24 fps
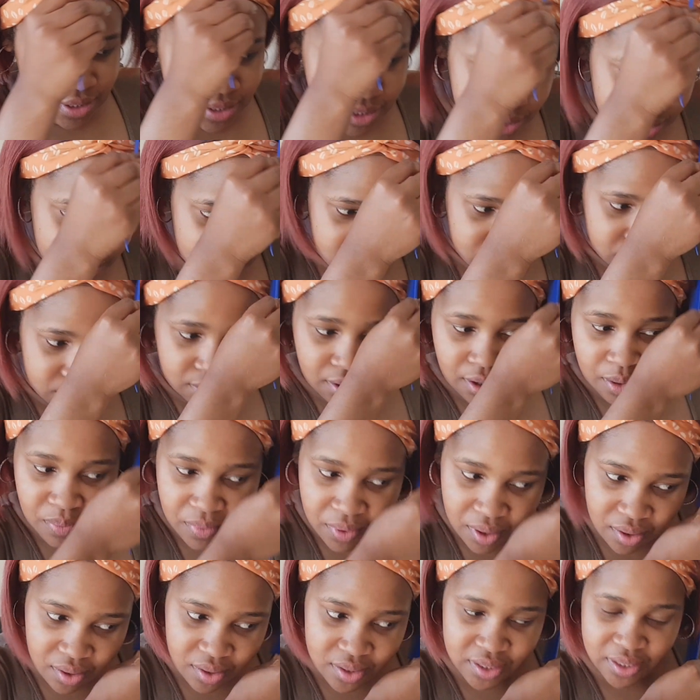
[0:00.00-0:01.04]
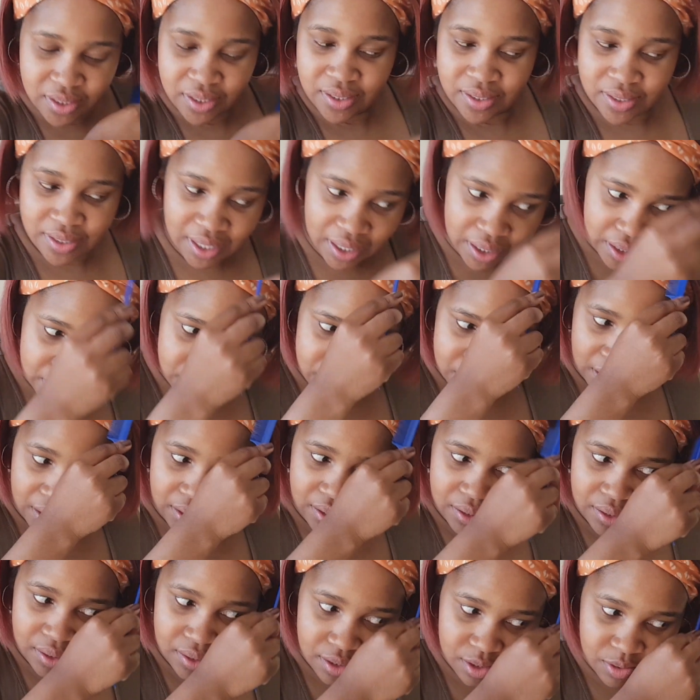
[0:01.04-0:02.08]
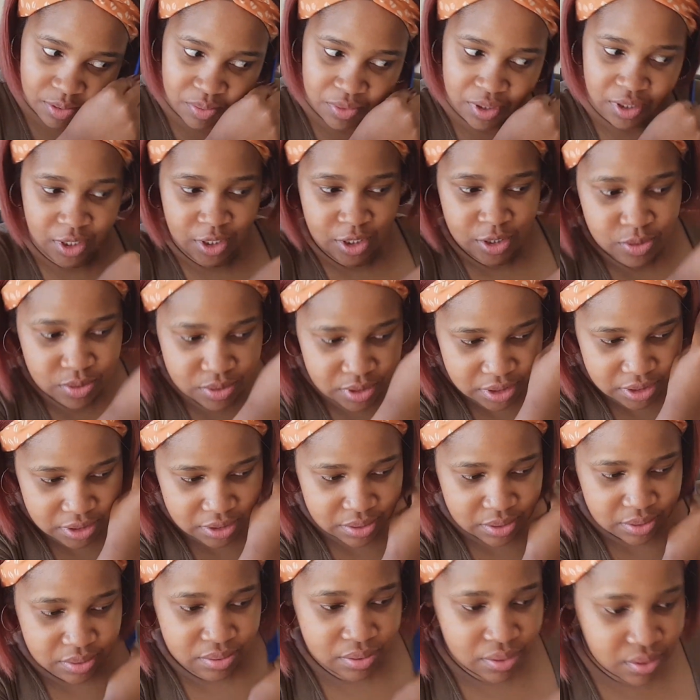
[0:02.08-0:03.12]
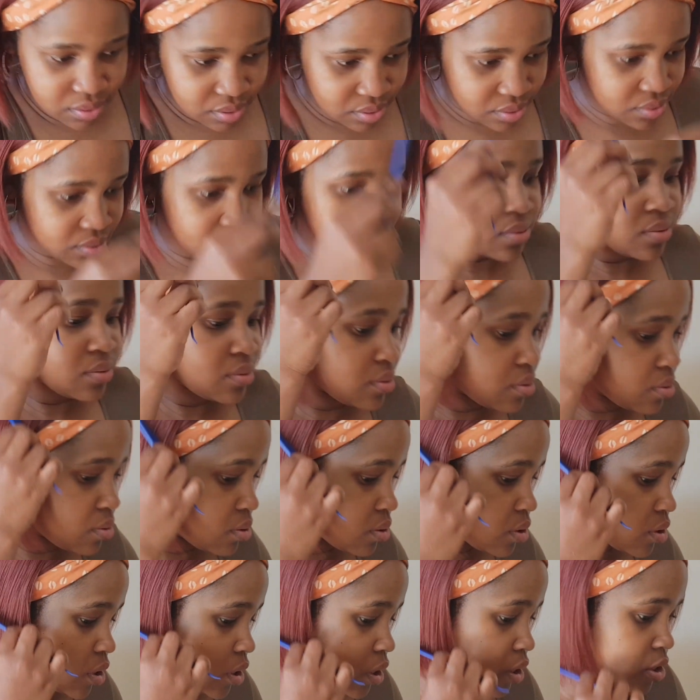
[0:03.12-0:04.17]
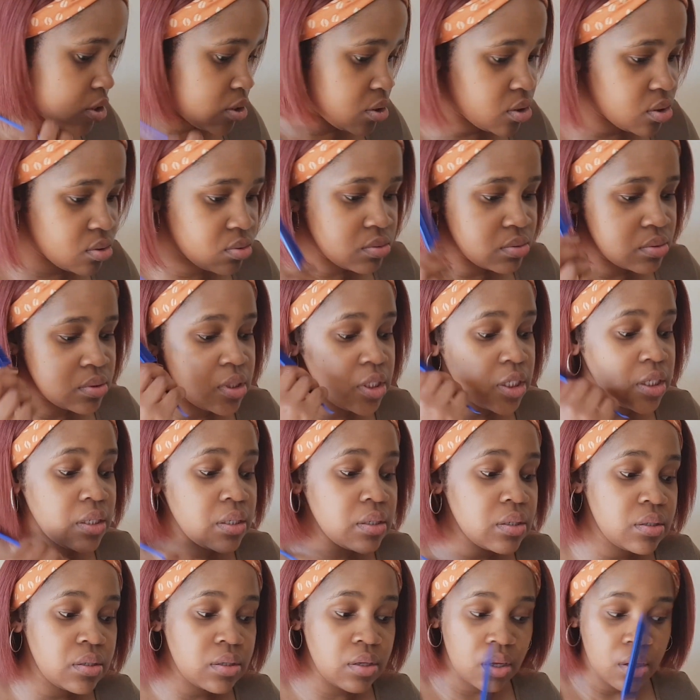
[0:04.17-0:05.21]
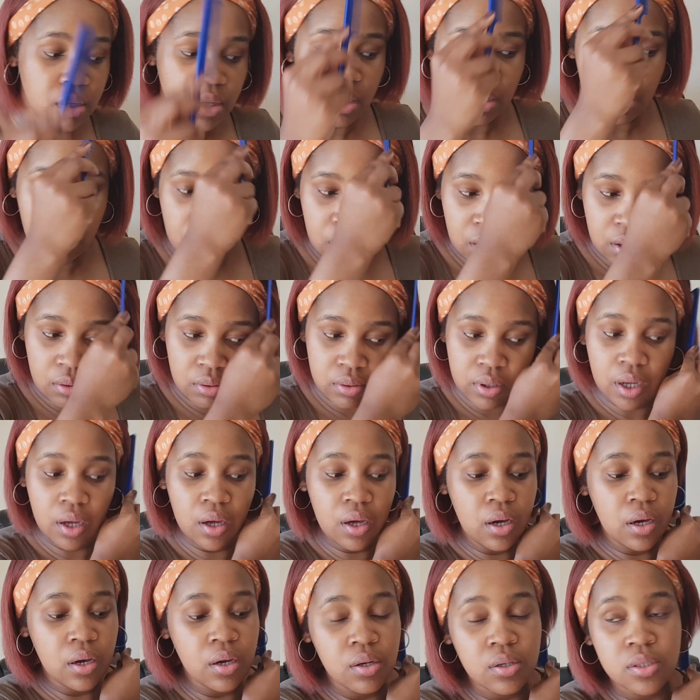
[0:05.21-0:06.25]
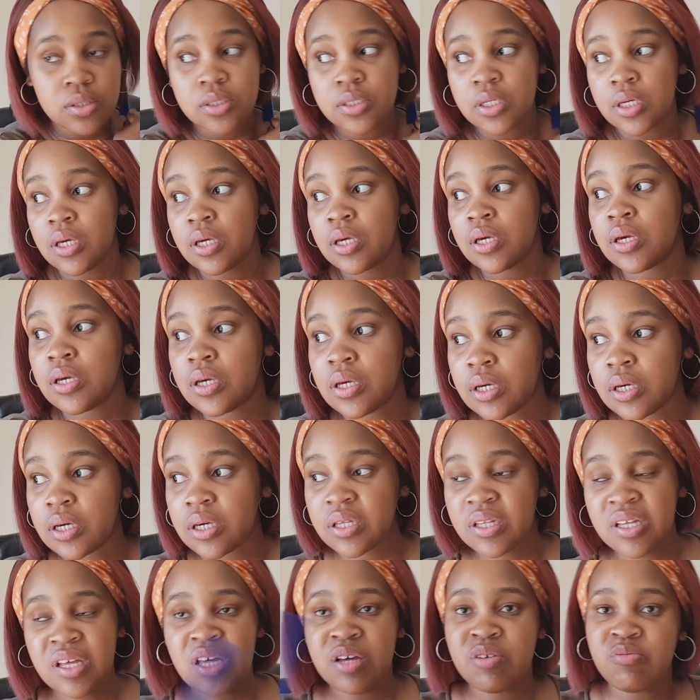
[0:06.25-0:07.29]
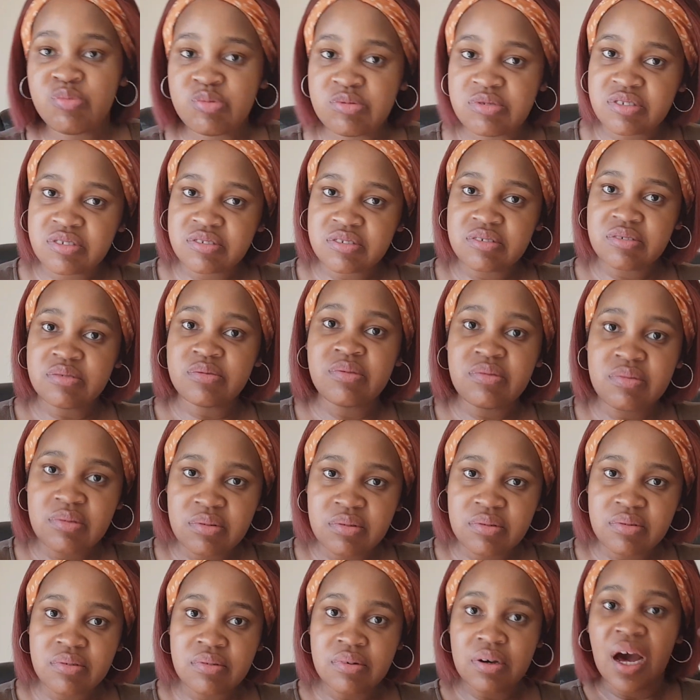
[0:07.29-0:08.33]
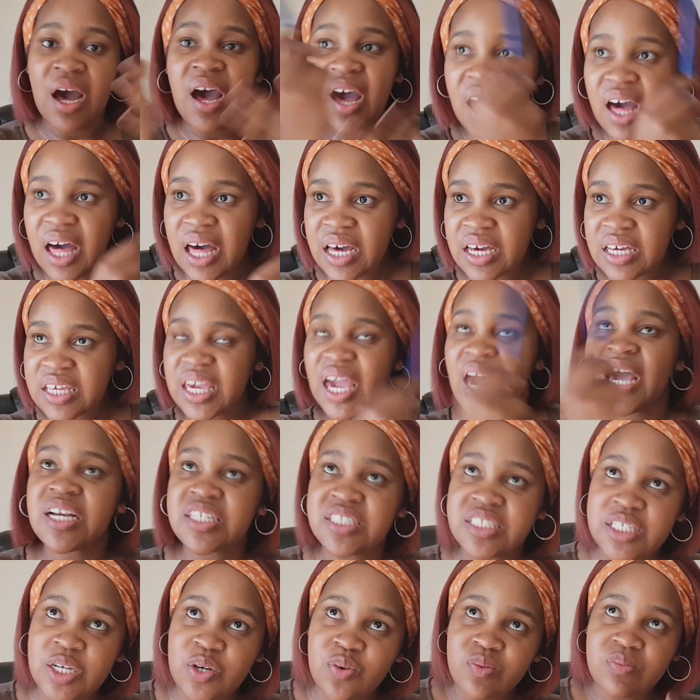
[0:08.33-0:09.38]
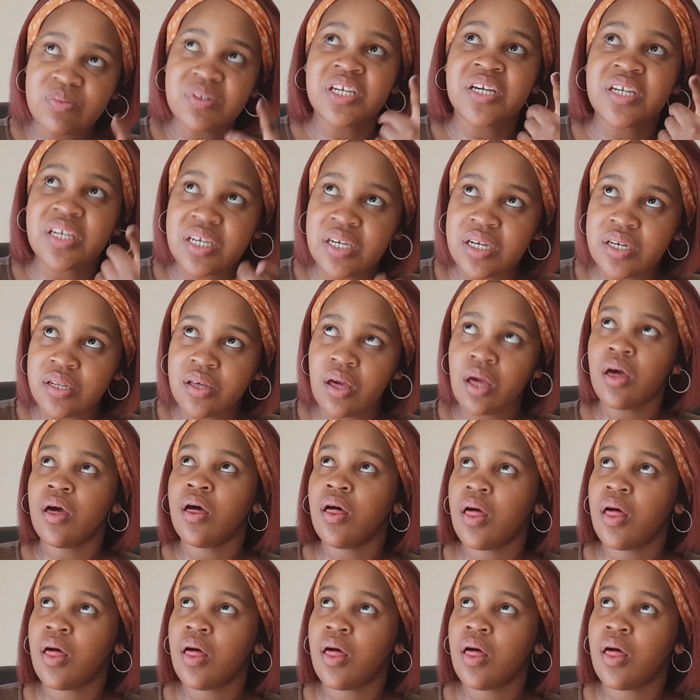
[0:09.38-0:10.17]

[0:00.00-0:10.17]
in the cup. Oh, goddamn. What's good? Got your nigga in the okay skin. What's good? Got your nigga in the